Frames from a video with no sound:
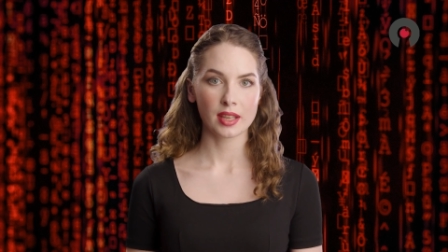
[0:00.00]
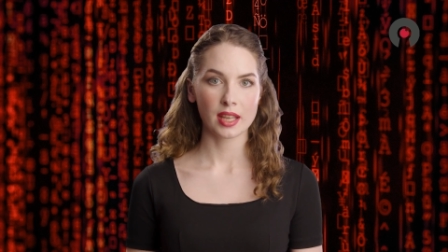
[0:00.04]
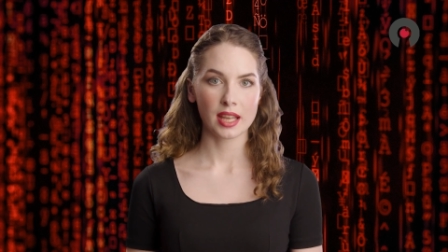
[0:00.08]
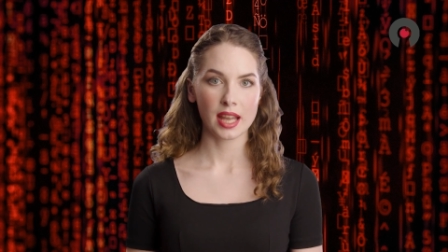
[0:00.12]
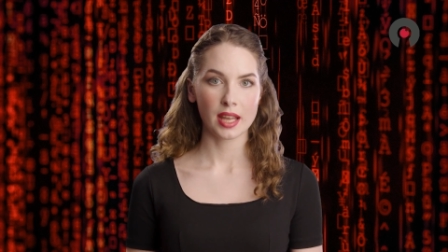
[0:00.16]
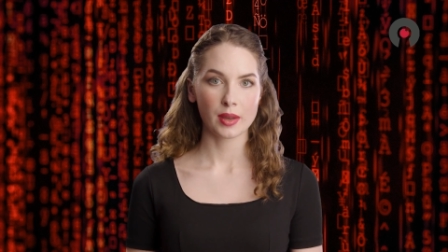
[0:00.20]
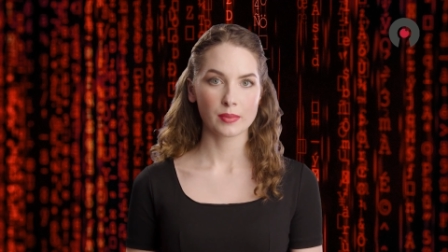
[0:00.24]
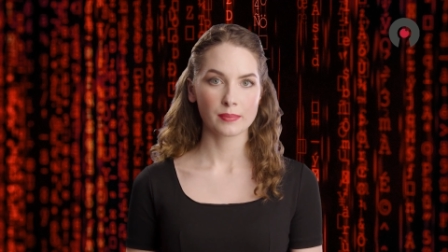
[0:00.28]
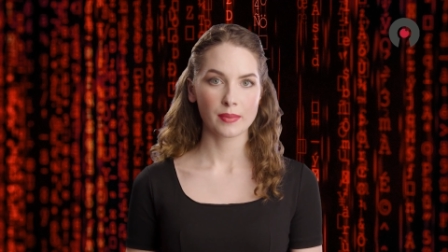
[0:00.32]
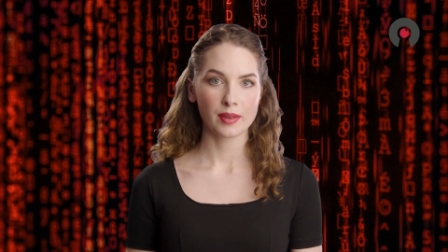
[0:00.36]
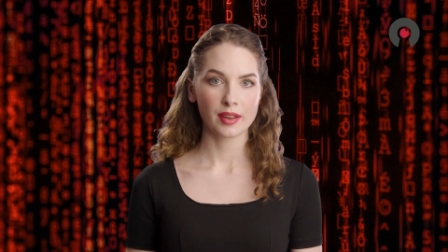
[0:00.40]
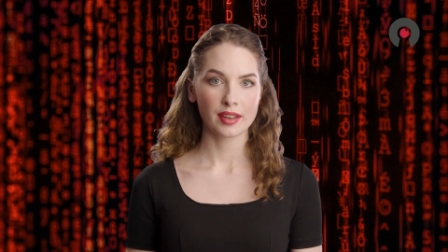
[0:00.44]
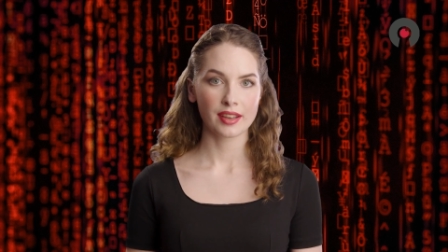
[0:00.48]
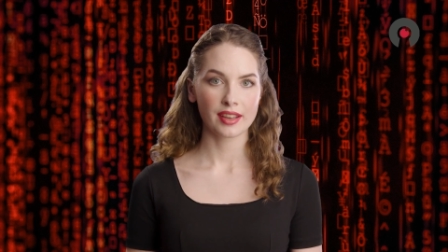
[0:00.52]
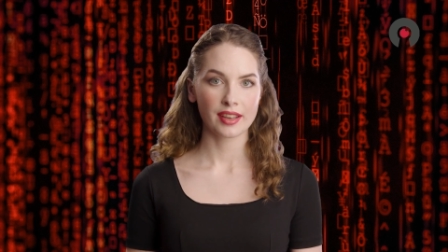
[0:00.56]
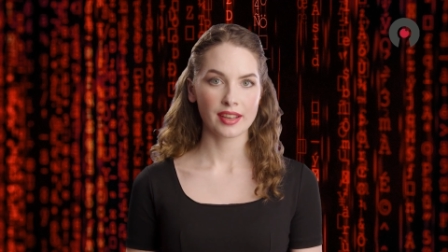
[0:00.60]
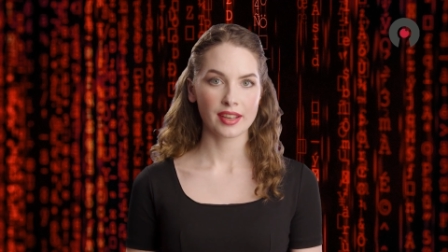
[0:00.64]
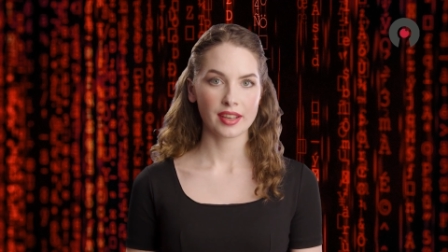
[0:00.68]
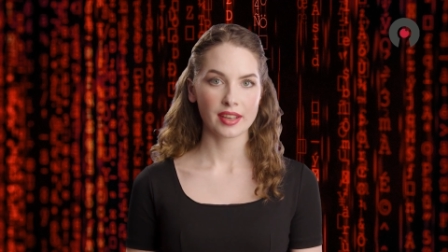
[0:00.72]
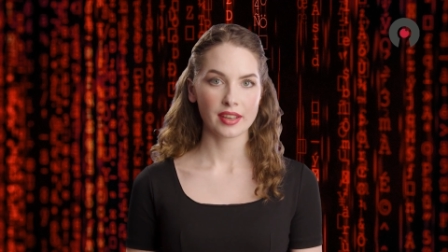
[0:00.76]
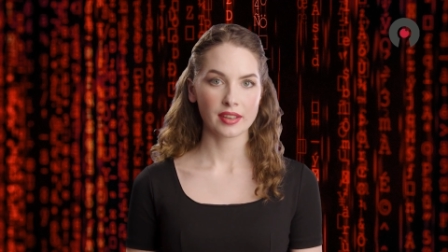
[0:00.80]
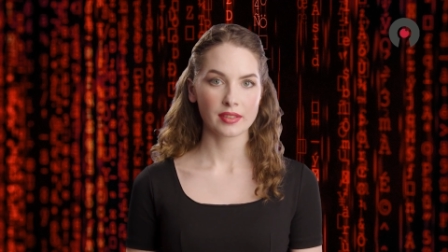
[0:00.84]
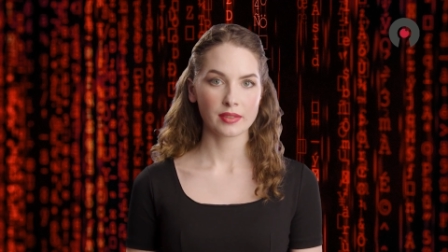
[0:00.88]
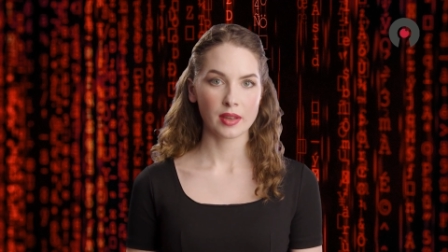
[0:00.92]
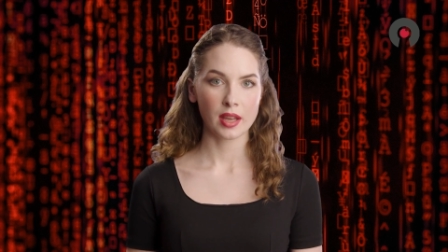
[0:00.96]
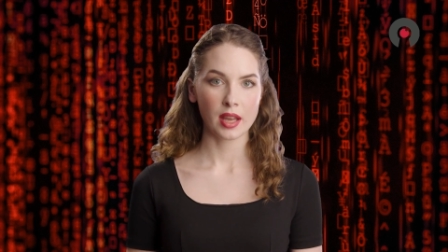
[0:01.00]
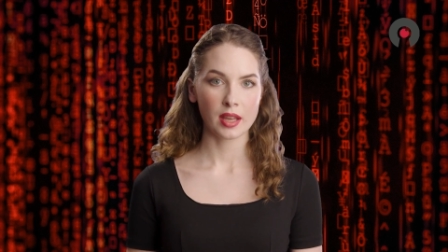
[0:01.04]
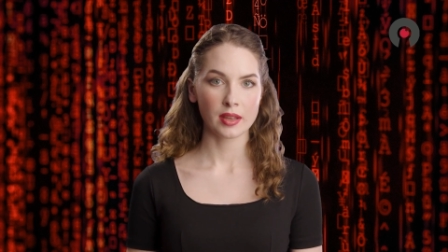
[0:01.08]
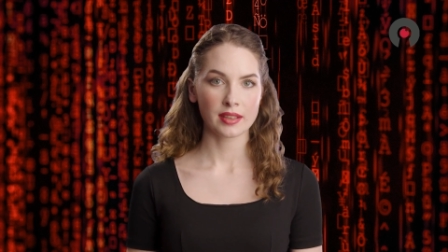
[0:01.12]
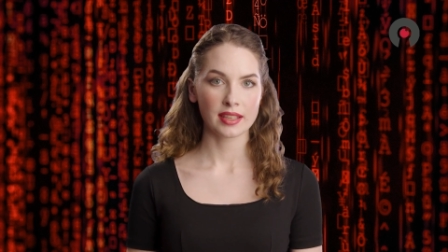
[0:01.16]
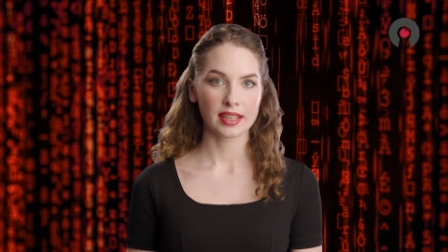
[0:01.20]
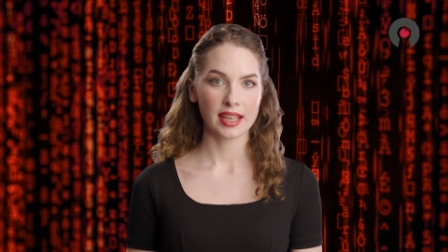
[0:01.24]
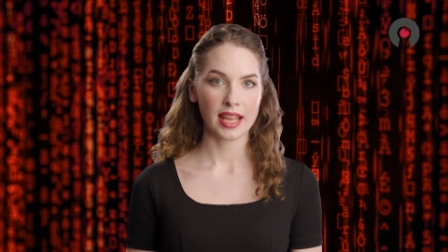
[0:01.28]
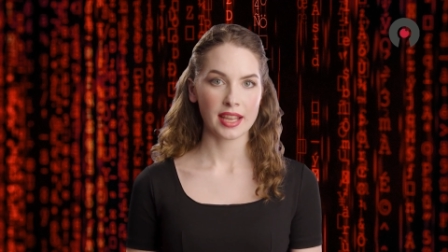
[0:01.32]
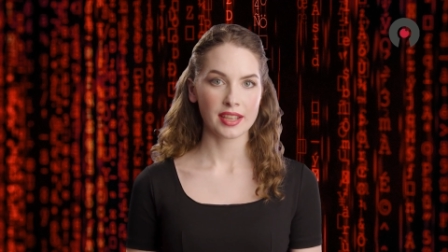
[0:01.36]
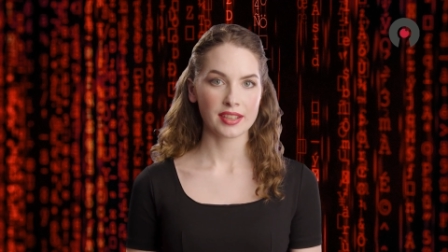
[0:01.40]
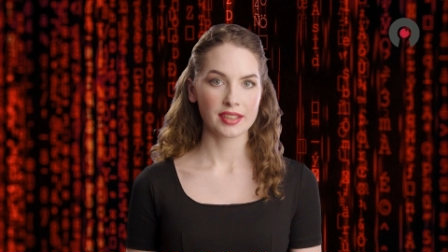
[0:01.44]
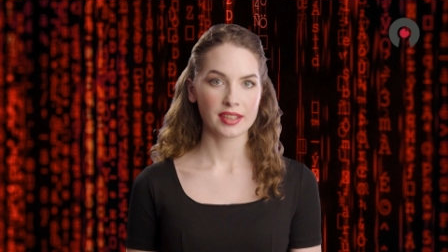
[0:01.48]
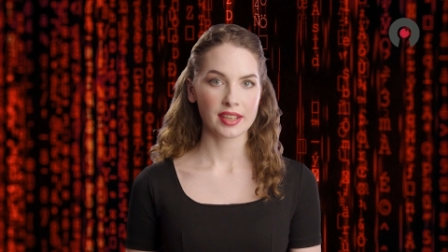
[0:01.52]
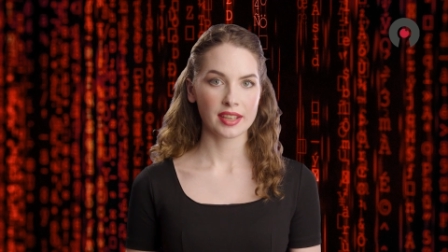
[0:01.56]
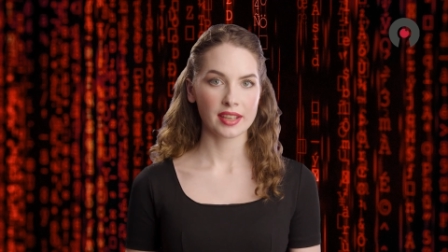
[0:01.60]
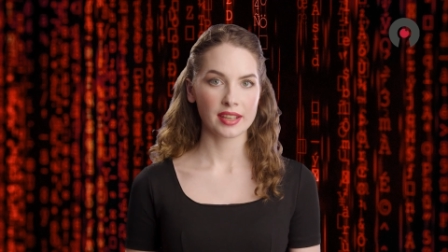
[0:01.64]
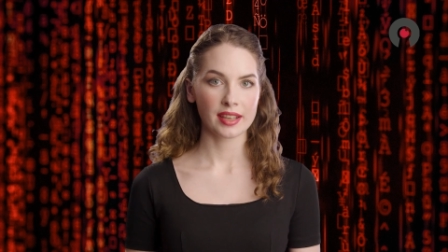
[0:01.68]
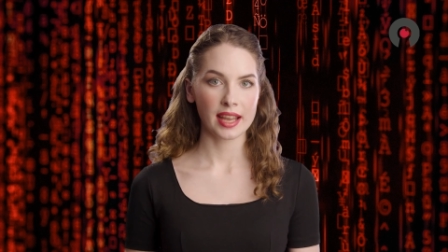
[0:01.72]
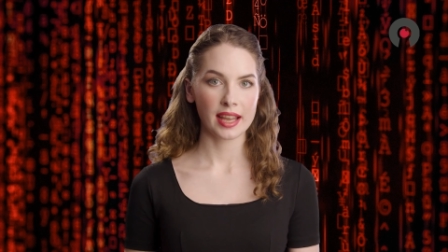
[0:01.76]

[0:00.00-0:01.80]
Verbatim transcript: and businesses of all sizes